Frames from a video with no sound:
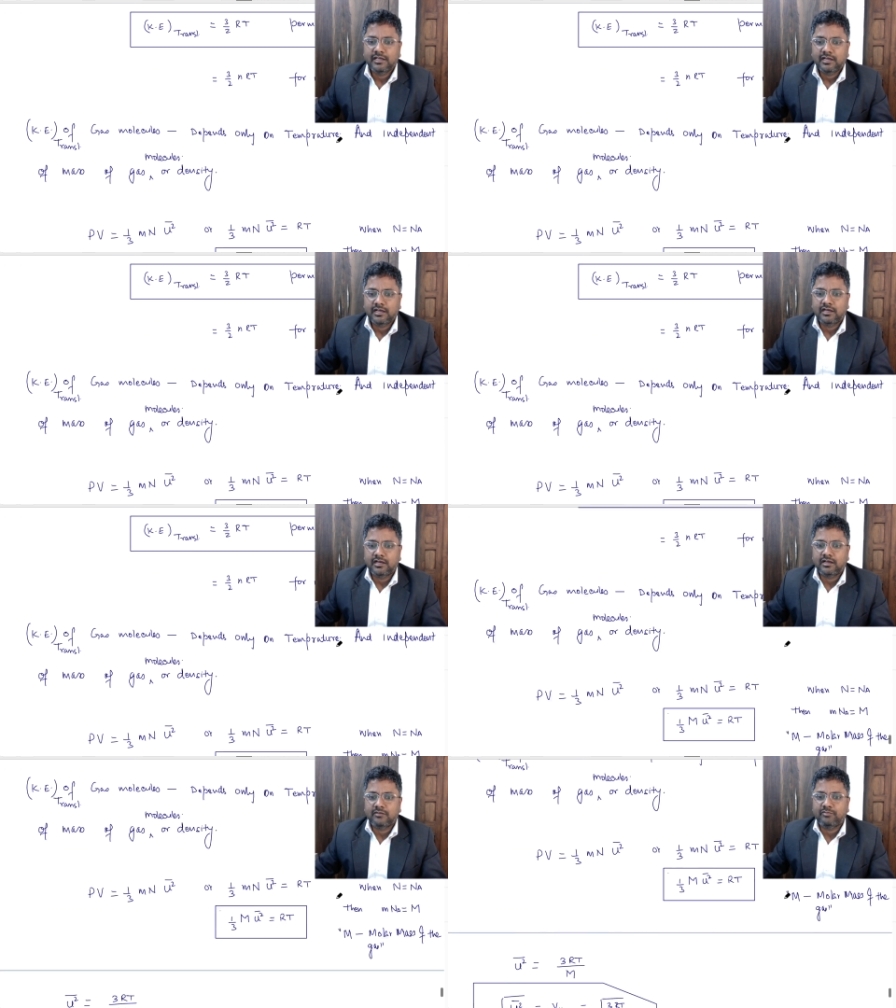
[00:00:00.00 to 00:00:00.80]

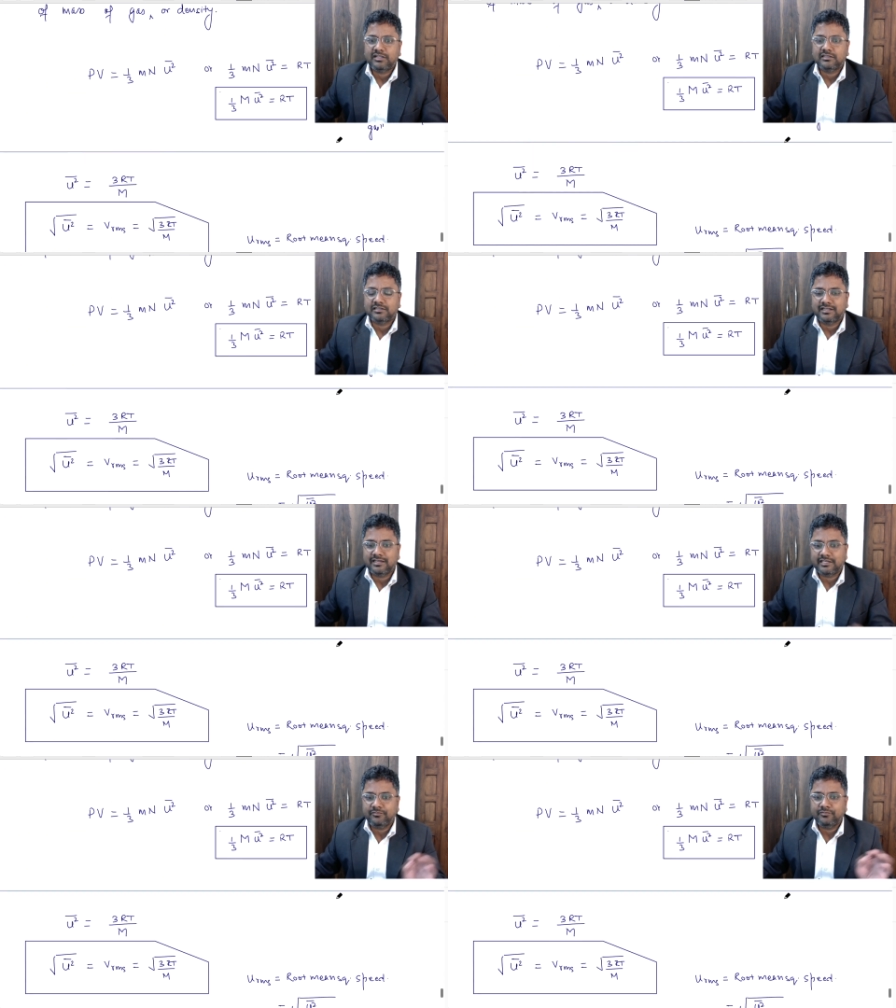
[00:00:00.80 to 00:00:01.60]
but
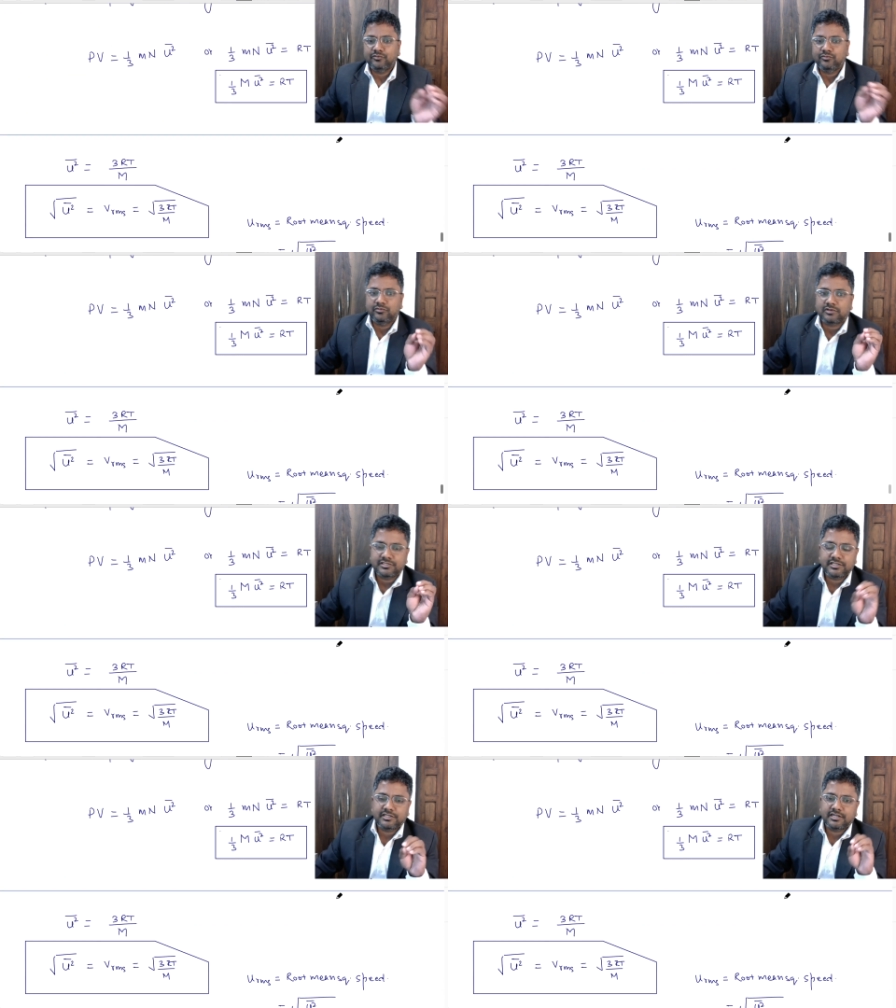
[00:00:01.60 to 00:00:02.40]
if you
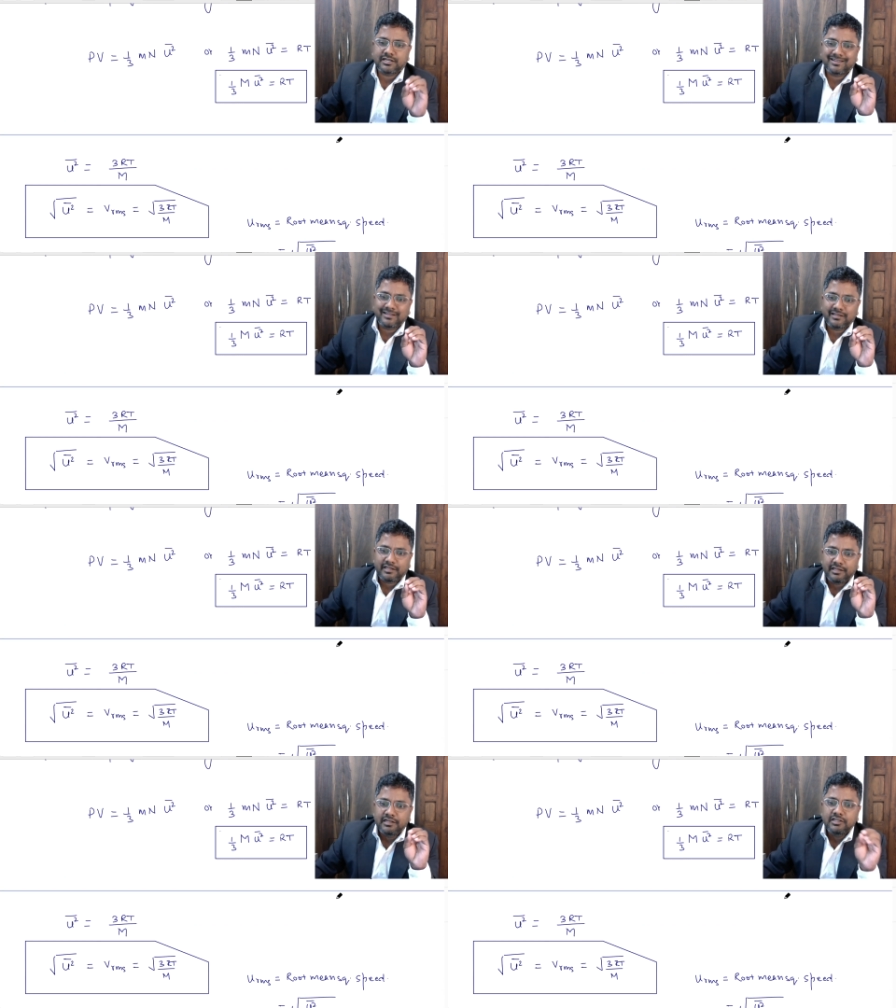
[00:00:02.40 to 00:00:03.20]
consider the
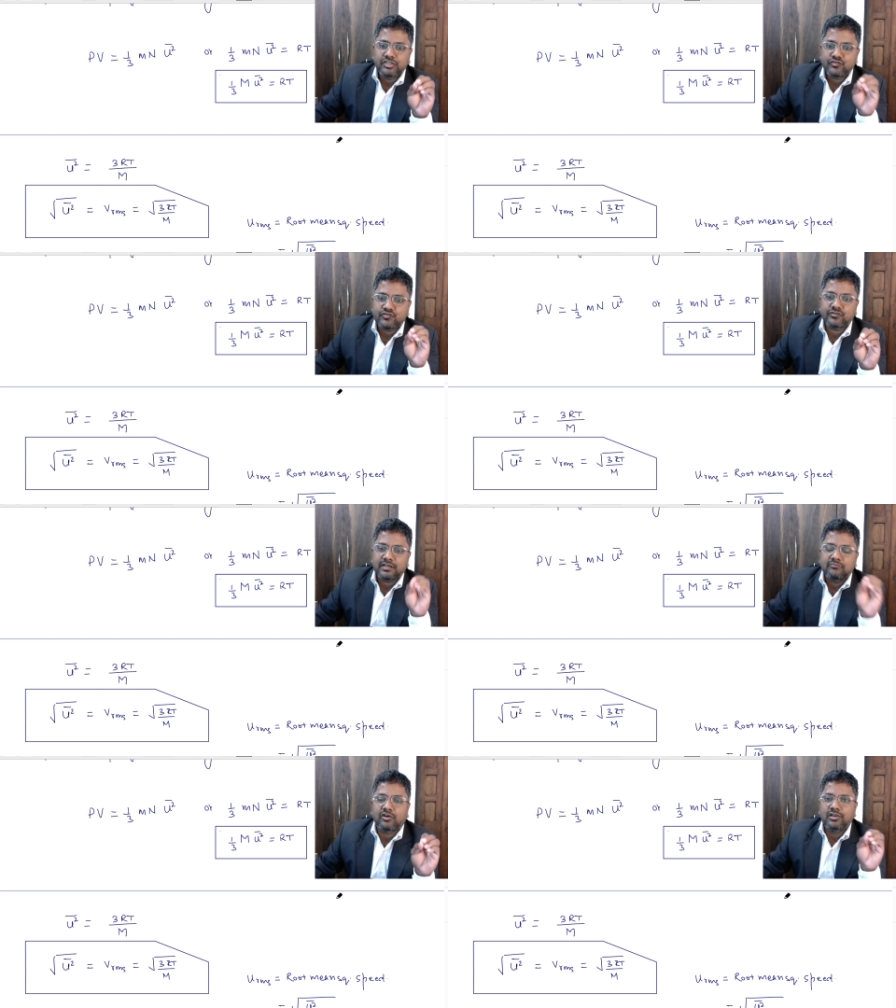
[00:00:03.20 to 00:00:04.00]
individual
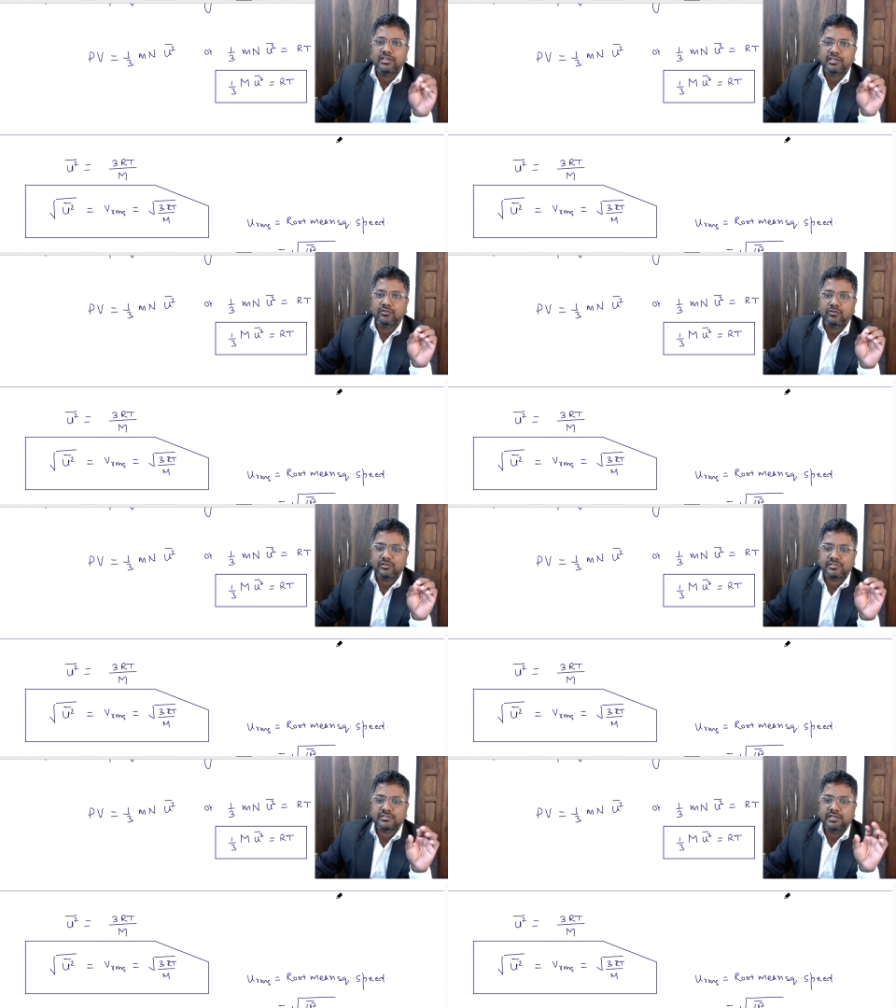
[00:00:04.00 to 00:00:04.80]

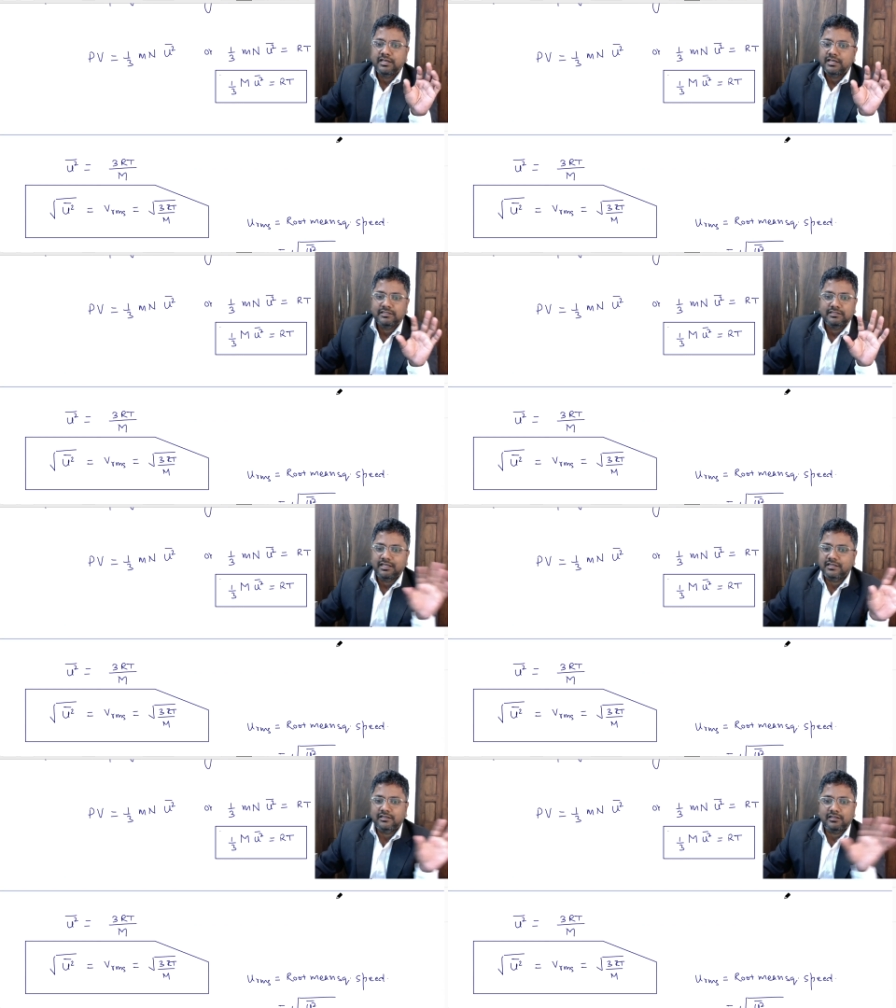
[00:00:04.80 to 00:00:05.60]
molecules,
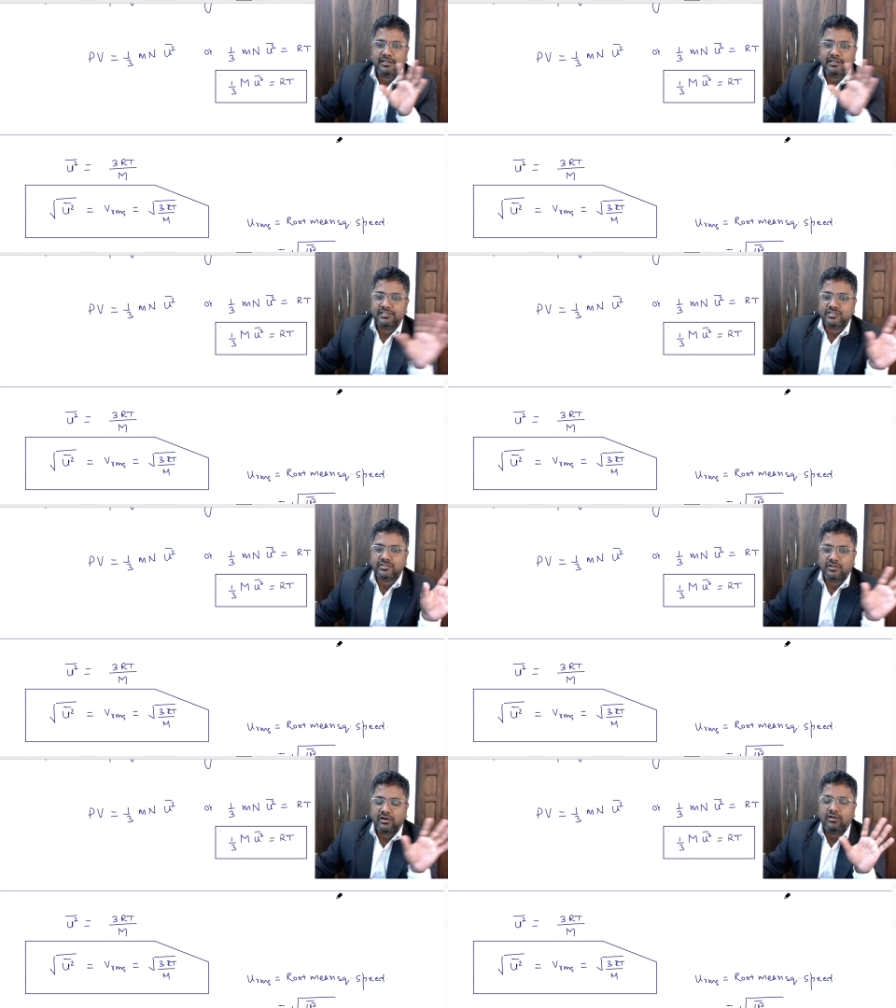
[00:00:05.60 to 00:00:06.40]
then it is
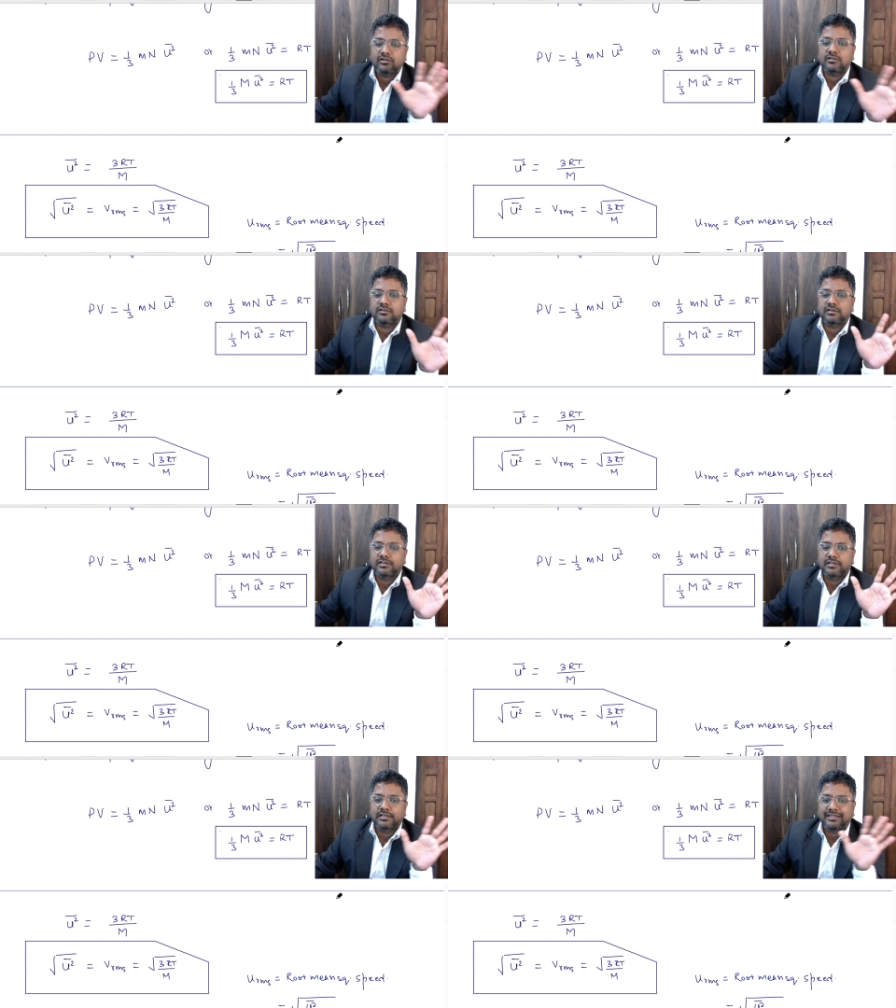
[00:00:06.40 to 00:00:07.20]
not
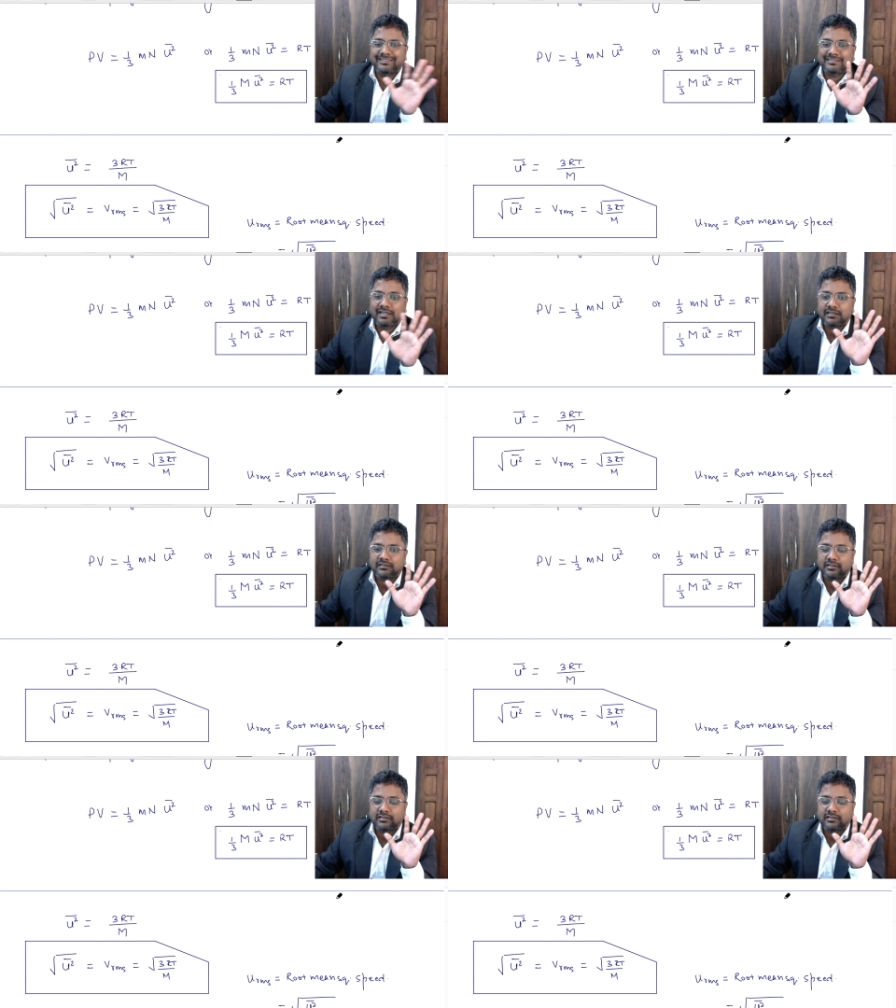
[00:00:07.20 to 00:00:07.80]
that